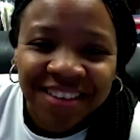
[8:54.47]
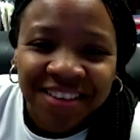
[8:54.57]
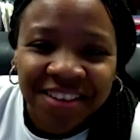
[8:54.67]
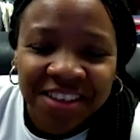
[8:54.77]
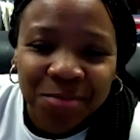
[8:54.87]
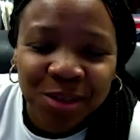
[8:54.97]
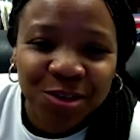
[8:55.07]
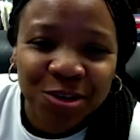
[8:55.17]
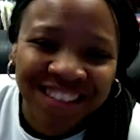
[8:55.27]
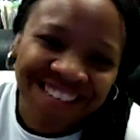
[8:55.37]

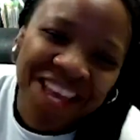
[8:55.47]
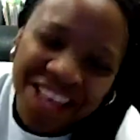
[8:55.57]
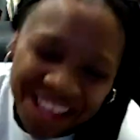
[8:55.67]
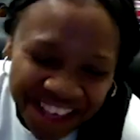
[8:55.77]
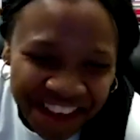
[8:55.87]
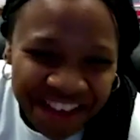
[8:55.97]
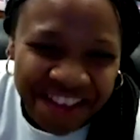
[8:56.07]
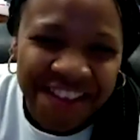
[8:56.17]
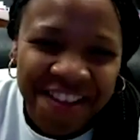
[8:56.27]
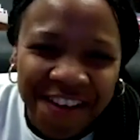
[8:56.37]
Missouri team,
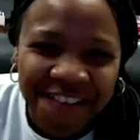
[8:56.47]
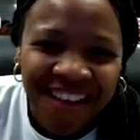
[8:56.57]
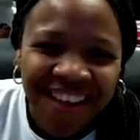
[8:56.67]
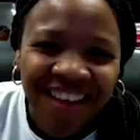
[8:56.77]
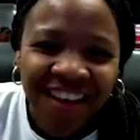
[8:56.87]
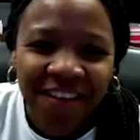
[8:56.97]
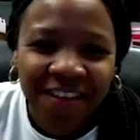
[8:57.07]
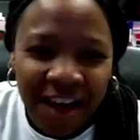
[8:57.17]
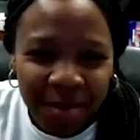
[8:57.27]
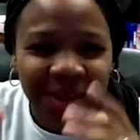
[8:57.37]
you know, a
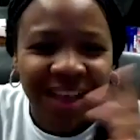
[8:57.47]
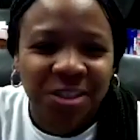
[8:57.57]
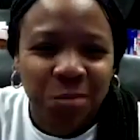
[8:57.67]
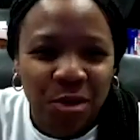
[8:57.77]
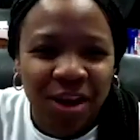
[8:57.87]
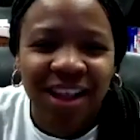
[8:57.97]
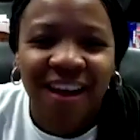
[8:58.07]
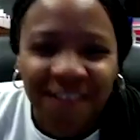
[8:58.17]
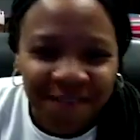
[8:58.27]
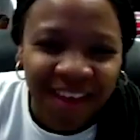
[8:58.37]
complex spread
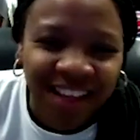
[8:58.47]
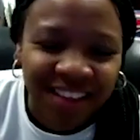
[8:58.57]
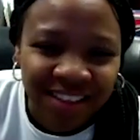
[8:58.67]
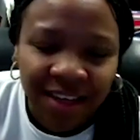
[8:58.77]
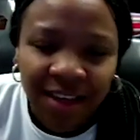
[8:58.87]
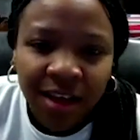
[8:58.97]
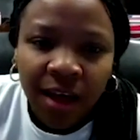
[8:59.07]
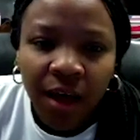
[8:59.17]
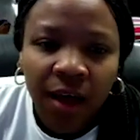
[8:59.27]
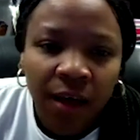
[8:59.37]
offense.
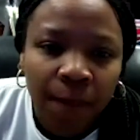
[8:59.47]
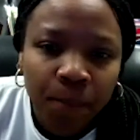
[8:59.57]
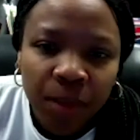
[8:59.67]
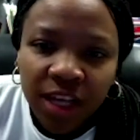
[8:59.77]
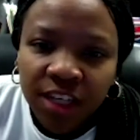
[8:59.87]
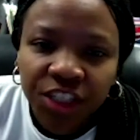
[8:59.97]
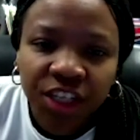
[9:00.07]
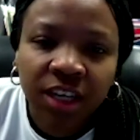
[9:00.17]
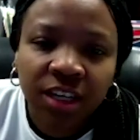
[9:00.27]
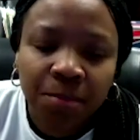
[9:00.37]

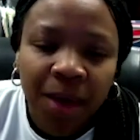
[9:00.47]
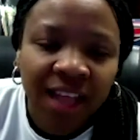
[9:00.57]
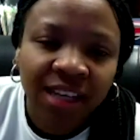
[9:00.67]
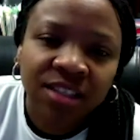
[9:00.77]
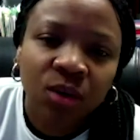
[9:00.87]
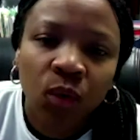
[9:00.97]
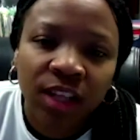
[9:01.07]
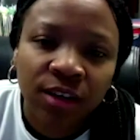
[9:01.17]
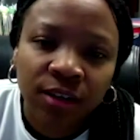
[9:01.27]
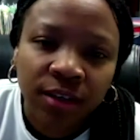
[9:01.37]
Maddie is a
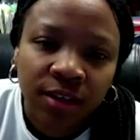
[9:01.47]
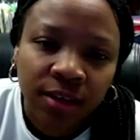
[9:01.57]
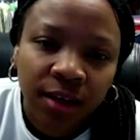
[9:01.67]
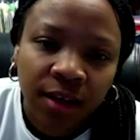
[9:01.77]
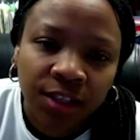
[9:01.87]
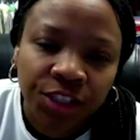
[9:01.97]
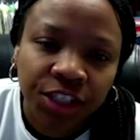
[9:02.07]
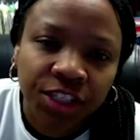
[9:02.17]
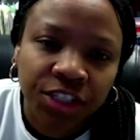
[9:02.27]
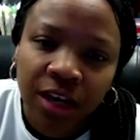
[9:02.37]
winner.
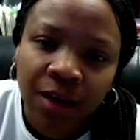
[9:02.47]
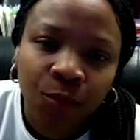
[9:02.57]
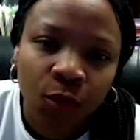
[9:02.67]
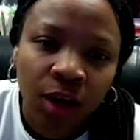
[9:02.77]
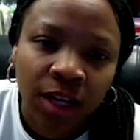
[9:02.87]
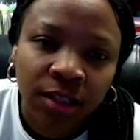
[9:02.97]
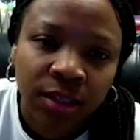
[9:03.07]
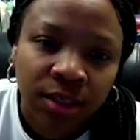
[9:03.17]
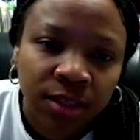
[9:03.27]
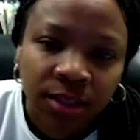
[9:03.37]
She's someone,
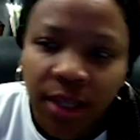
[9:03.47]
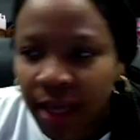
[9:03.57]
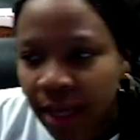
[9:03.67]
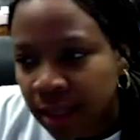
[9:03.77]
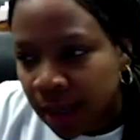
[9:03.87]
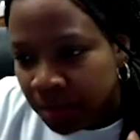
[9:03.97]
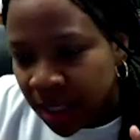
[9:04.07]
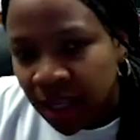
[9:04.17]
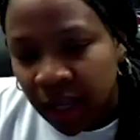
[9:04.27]
like, I mean, I